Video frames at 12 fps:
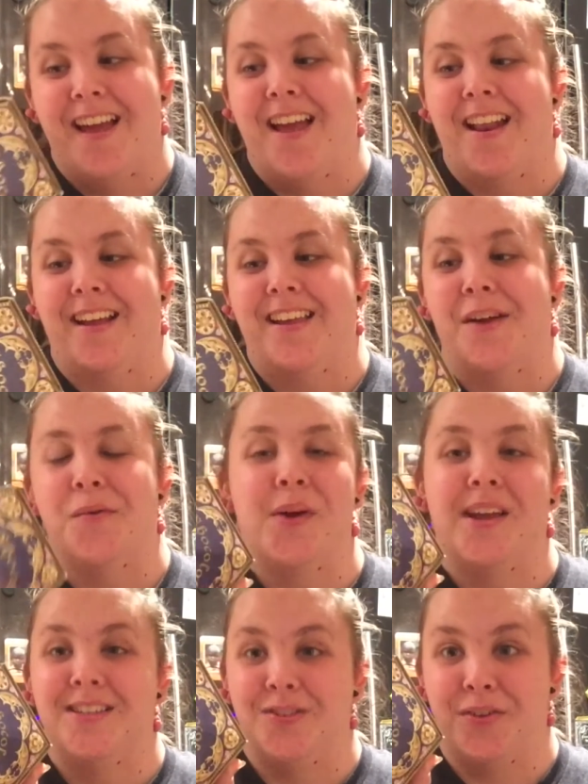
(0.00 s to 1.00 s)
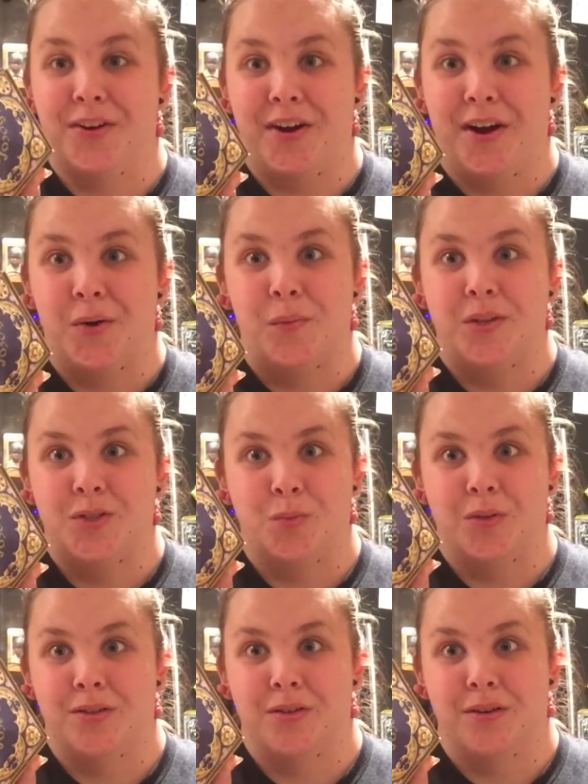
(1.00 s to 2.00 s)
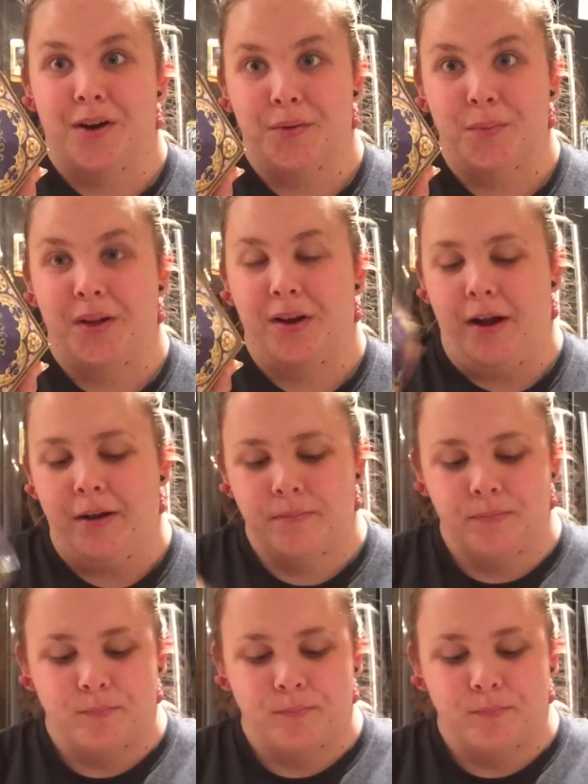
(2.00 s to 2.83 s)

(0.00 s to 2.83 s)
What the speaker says: and I can't wait to figure out which wizard card we got.